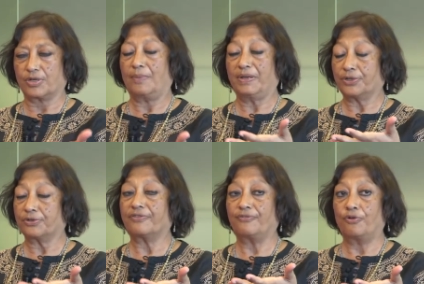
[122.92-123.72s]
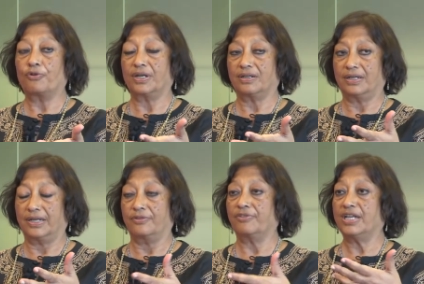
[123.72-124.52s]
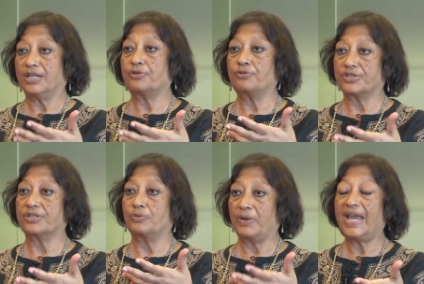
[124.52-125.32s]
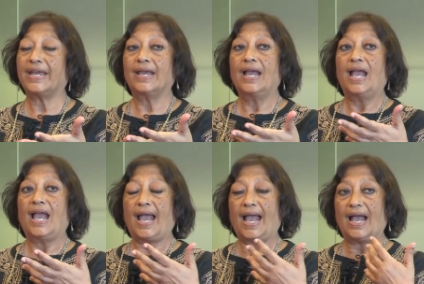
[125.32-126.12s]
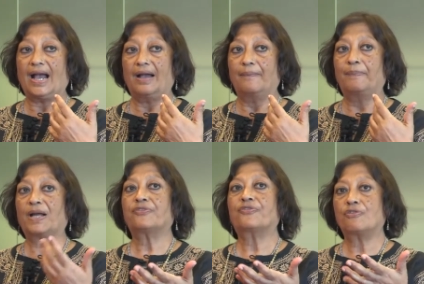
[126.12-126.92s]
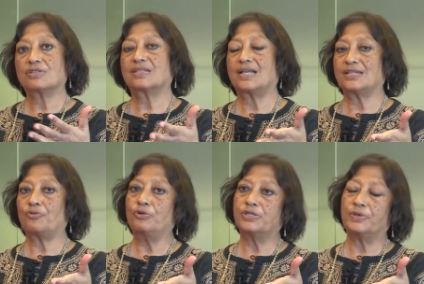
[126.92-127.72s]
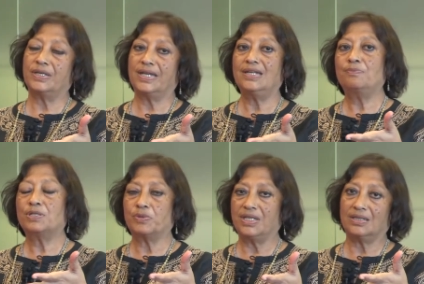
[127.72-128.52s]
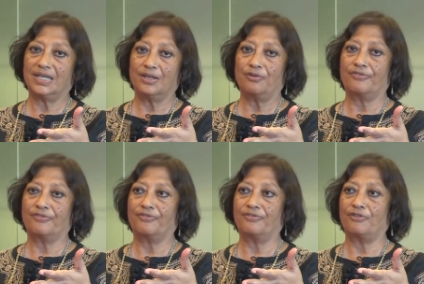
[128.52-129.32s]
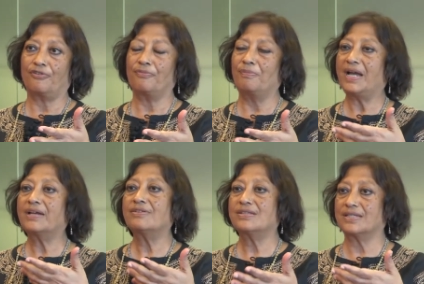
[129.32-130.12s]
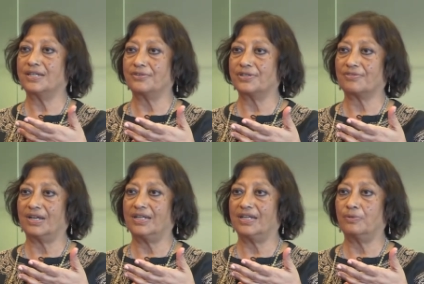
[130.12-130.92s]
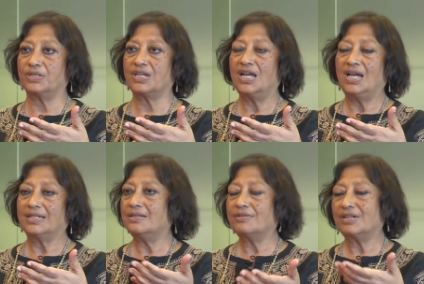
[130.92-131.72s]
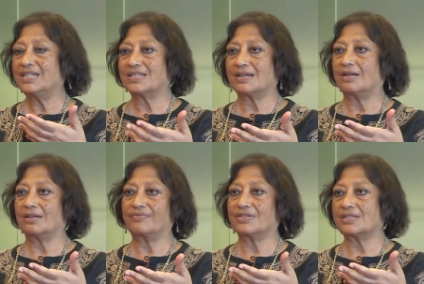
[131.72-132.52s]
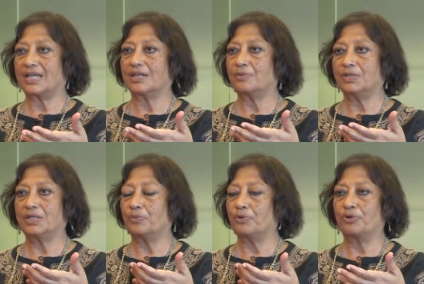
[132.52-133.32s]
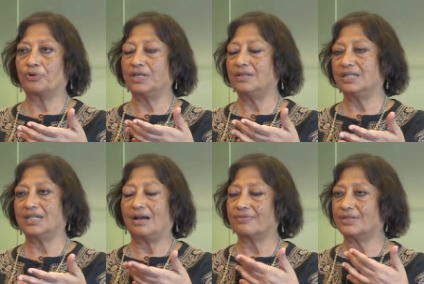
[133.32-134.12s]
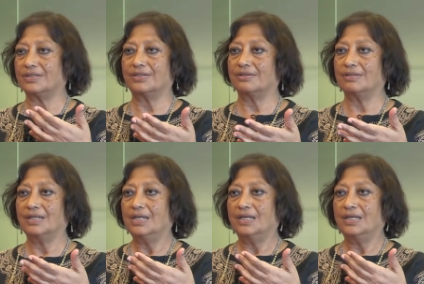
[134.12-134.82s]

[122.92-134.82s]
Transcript: coming to the fore in a really crucial way. But of course, there's also an in-between thing of migrancy in Australia, which didn't really start after the Second World War or indeed after, you know,